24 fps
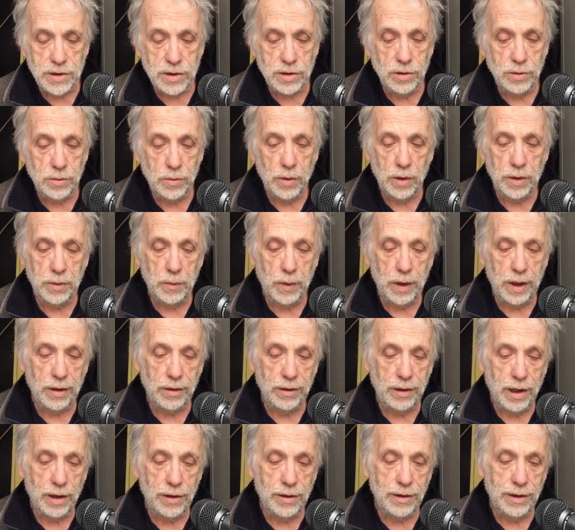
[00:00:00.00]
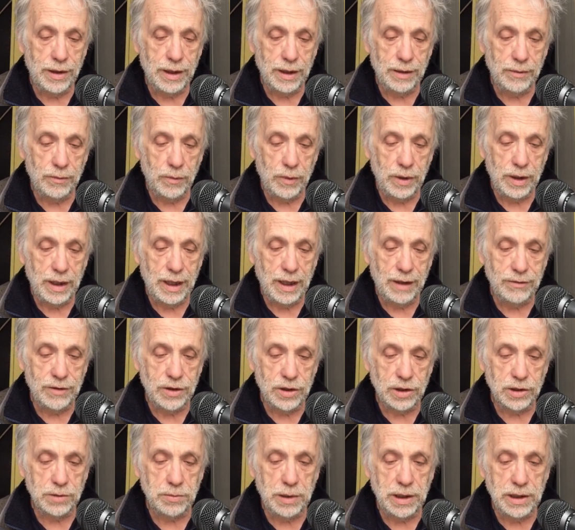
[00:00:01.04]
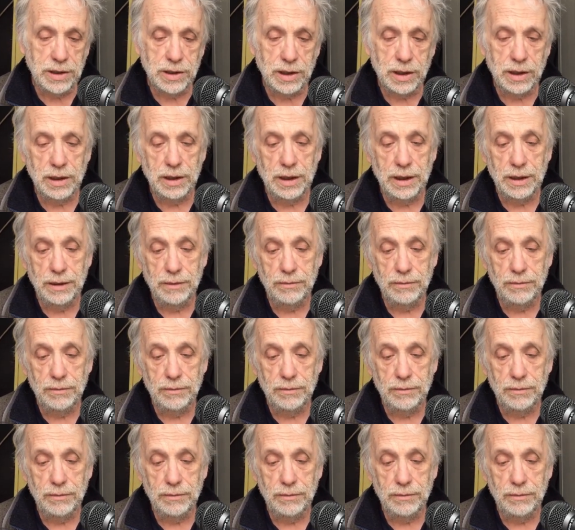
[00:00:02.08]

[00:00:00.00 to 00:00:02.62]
one way or another, then we have just basically